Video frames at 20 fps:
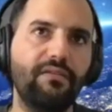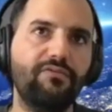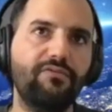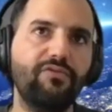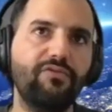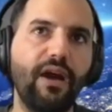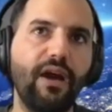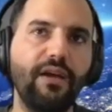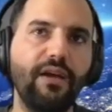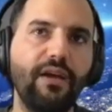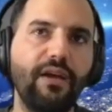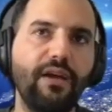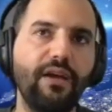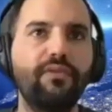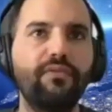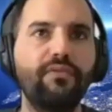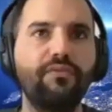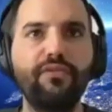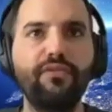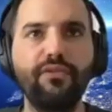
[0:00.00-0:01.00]
trying to
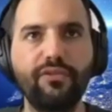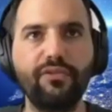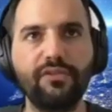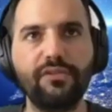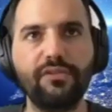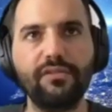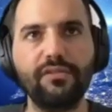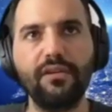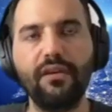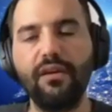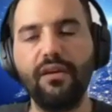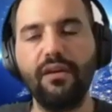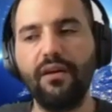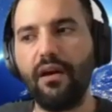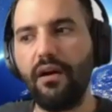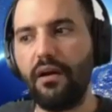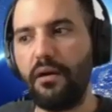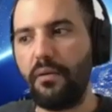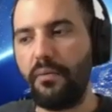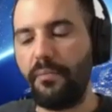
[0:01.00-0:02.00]
enforce
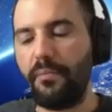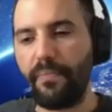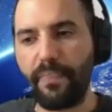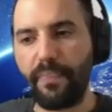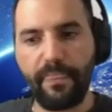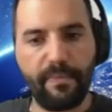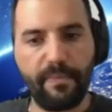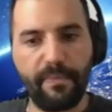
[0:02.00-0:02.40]
um,